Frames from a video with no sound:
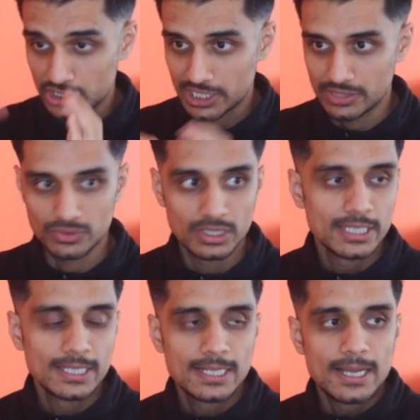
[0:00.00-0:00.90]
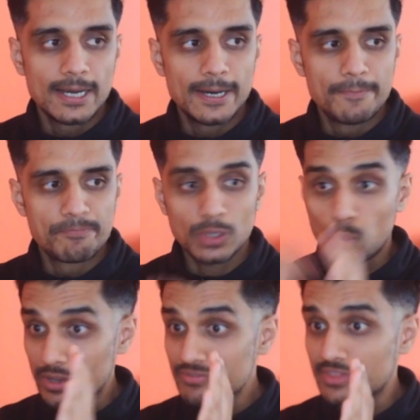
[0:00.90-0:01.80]
channel,
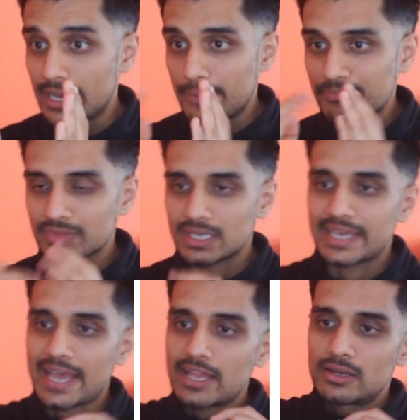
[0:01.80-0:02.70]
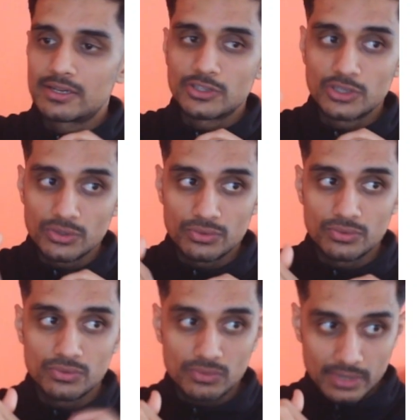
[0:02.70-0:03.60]
with that, can
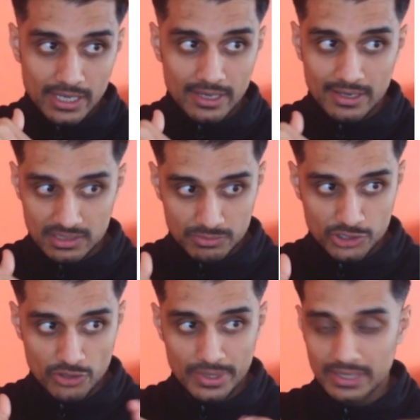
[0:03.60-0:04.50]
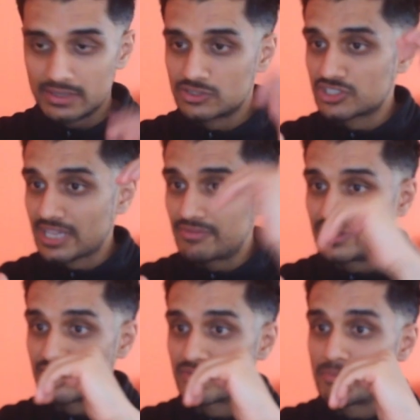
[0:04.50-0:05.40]
you here, as I'm showing, just have
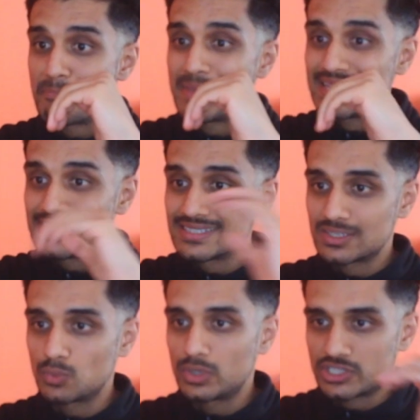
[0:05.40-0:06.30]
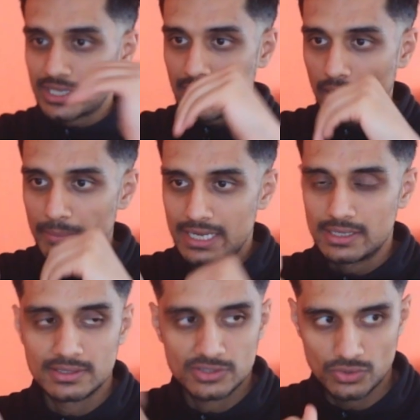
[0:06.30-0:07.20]
different means in which they come in
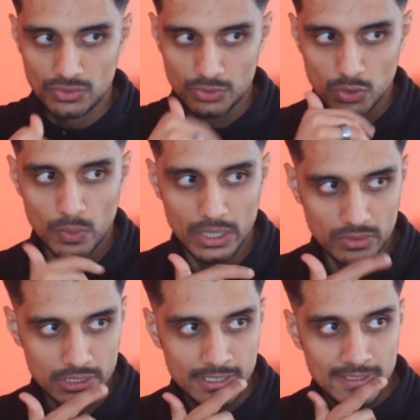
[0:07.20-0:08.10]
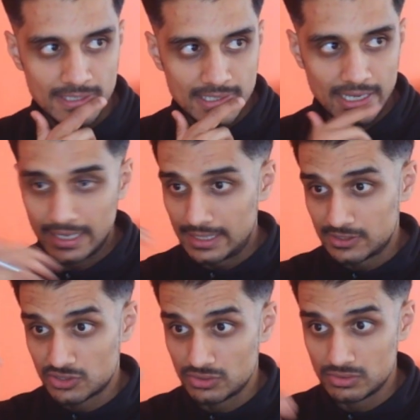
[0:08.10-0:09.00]
to your world and
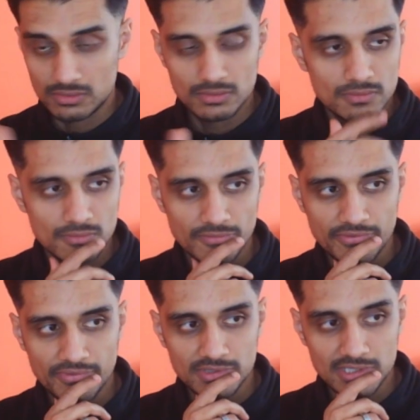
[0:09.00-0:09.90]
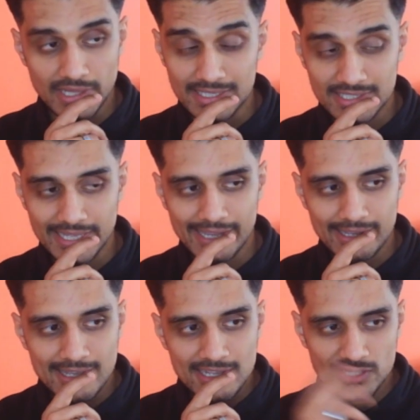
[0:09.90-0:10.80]
to that stack?
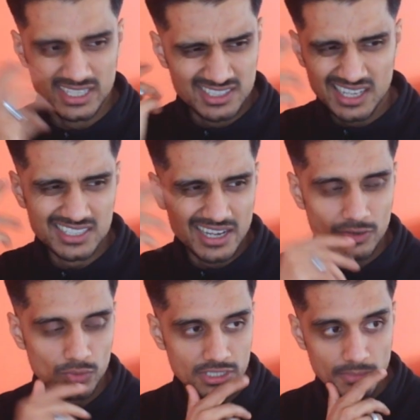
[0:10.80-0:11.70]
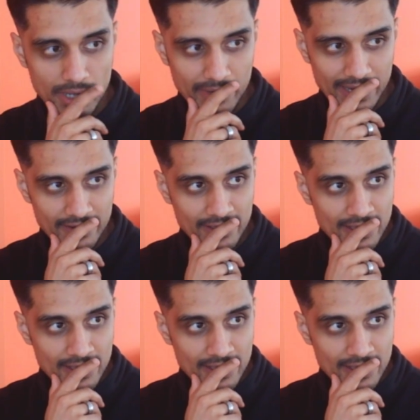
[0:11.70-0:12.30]
So that's kind of what's on my mind.